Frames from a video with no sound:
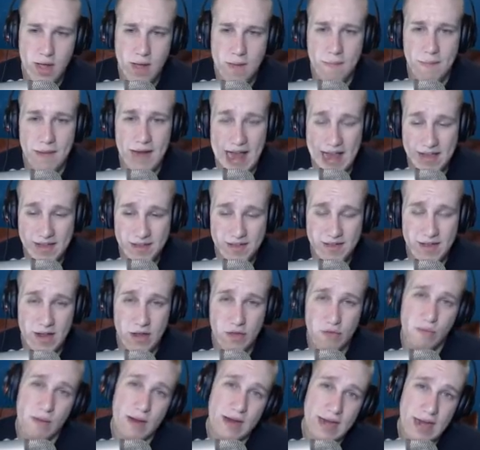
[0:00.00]
But as it
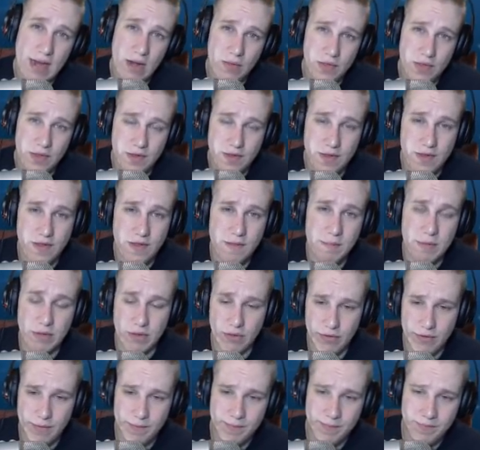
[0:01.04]
stands right now, this is the
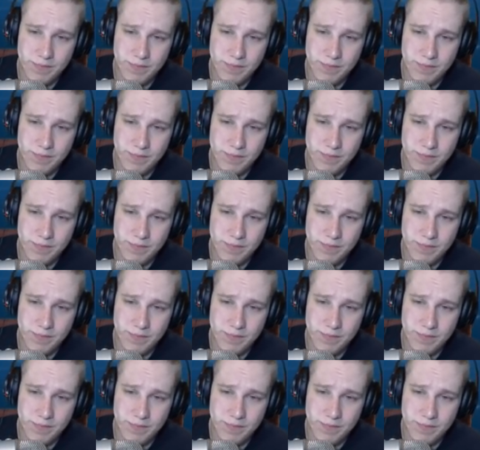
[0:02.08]
build.